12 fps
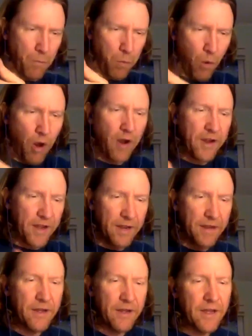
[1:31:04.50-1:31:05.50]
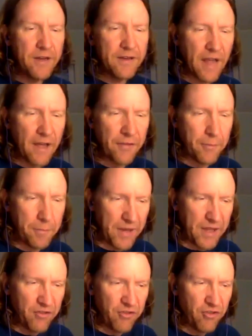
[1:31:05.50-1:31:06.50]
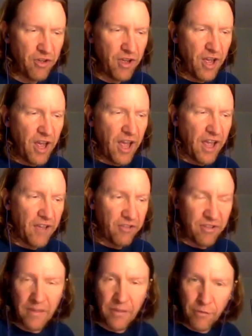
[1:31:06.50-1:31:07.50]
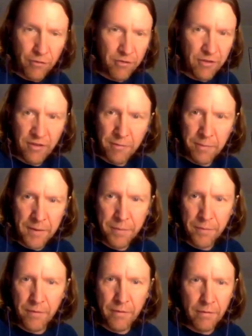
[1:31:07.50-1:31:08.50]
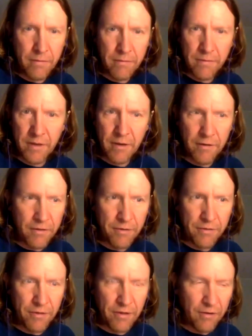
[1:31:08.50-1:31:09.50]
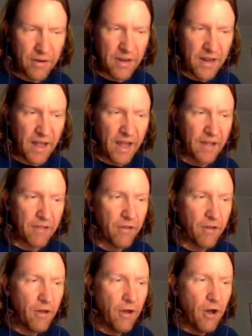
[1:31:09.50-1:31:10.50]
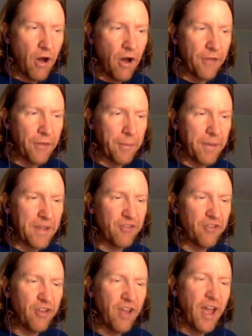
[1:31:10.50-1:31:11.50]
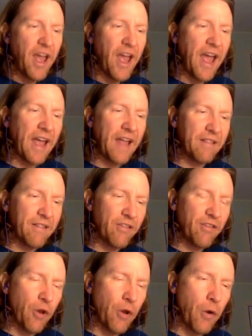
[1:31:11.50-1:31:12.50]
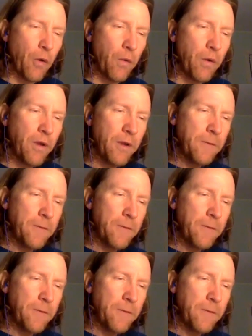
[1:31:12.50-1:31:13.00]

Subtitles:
walking down the beach, and she said, there's these people, that are eating eggs on the beach. And so